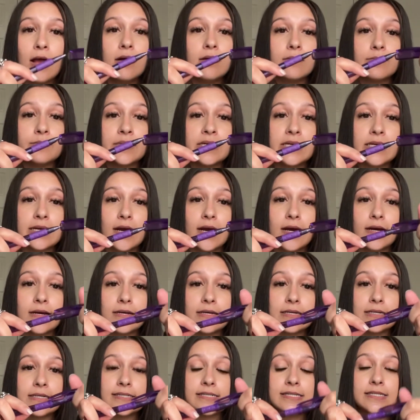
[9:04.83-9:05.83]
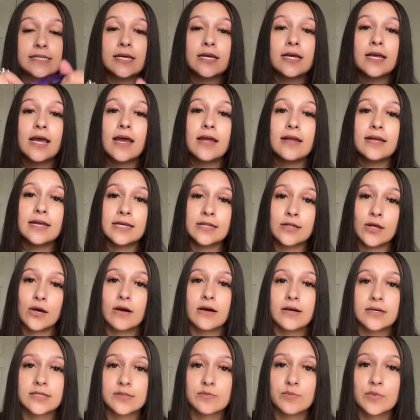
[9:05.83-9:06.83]
because in the
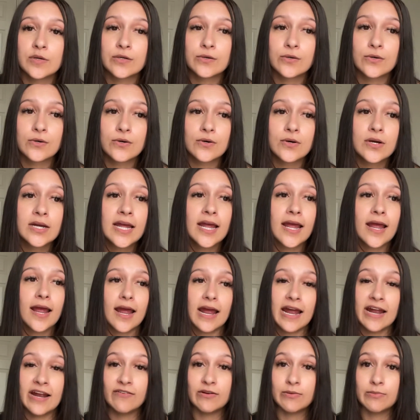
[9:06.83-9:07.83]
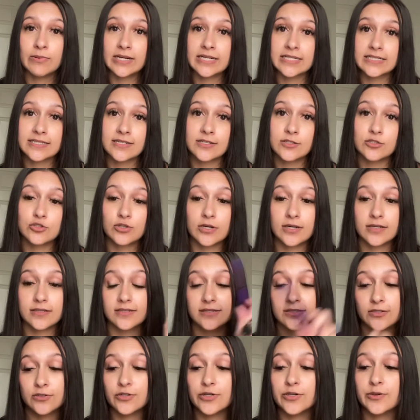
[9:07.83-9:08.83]
hospital everybody's gonna try to
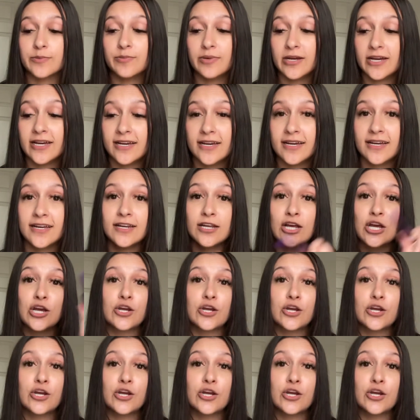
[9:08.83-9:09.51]
steal your pen,